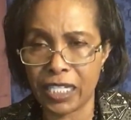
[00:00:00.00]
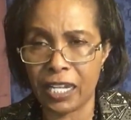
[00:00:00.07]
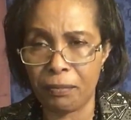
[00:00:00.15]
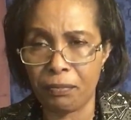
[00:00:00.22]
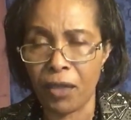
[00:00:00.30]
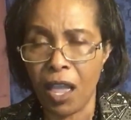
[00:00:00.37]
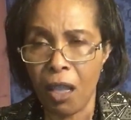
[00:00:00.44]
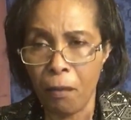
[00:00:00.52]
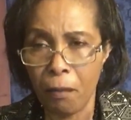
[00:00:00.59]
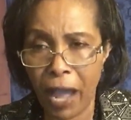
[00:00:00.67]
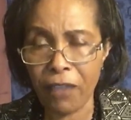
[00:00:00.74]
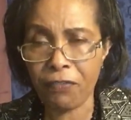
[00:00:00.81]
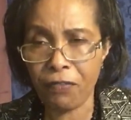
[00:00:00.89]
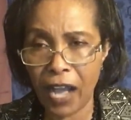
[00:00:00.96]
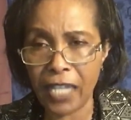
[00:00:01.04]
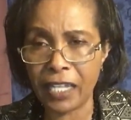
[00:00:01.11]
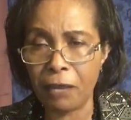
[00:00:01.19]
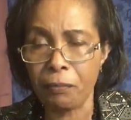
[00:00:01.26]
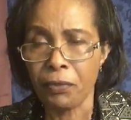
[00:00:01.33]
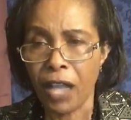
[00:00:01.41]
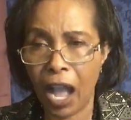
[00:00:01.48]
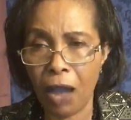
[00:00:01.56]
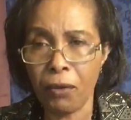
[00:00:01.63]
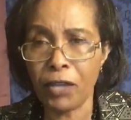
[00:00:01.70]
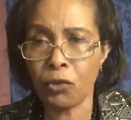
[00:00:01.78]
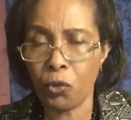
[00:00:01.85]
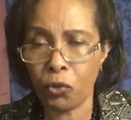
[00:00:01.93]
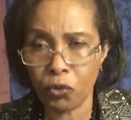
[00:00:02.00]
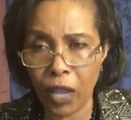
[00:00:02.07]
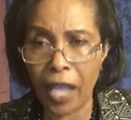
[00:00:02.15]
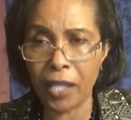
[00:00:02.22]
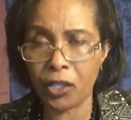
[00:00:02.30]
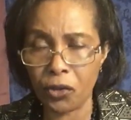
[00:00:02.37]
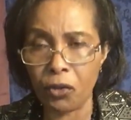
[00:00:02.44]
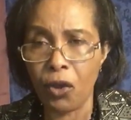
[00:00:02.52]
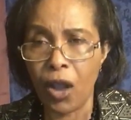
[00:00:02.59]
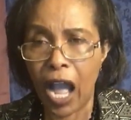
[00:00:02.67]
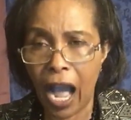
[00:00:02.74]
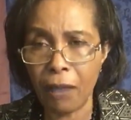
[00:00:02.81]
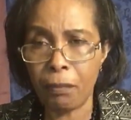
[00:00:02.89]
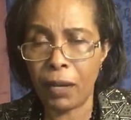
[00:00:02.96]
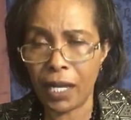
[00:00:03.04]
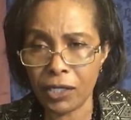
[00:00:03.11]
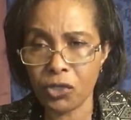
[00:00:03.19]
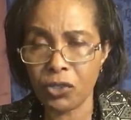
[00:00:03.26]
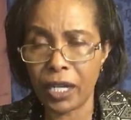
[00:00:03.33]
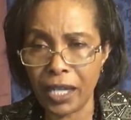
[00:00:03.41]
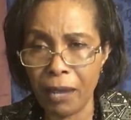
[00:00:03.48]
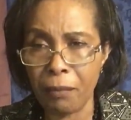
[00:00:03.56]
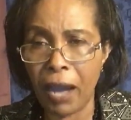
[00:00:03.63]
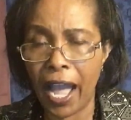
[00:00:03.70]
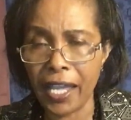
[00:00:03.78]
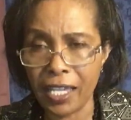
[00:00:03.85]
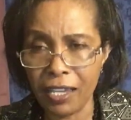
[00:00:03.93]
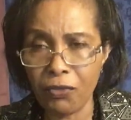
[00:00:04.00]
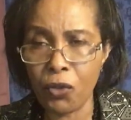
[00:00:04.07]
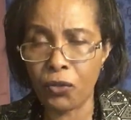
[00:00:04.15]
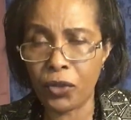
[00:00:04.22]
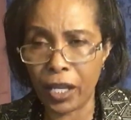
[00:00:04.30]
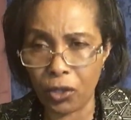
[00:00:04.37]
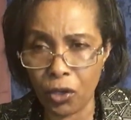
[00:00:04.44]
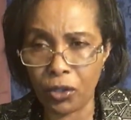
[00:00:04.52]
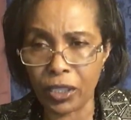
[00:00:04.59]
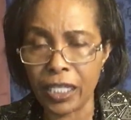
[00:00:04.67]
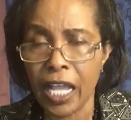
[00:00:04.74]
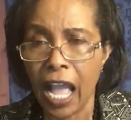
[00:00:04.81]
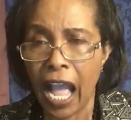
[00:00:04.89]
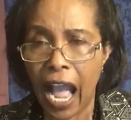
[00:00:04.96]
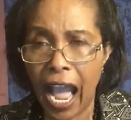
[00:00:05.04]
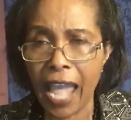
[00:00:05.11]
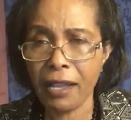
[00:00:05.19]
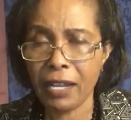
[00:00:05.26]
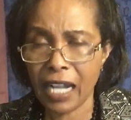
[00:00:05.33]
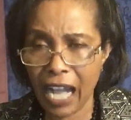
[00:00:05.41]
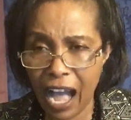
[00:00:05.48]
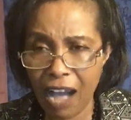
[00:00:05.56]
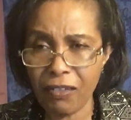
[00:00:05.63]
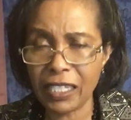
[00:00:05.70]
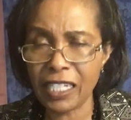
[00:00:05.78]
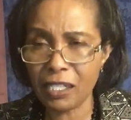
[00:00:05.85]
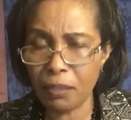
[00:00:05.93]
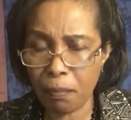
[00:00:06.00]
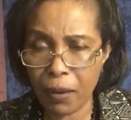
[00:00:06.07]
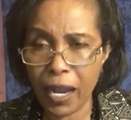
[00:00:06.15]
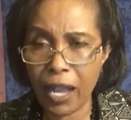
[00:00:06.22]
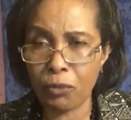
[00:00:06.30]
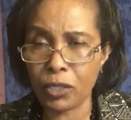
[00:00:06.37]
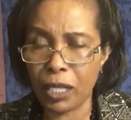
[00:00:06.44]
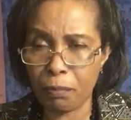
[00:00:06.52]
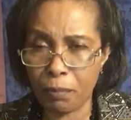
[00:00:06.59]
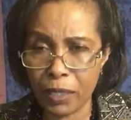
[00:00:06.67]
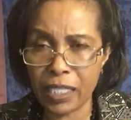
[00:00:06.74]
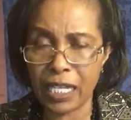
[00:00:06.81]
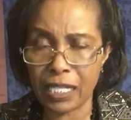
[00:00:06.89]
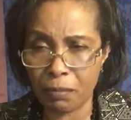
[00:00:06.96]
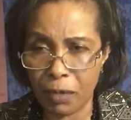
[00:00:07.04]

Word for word: My Father, I want to thank you. I bless your name. I give you the glory. I cover this prayer with the precious blood.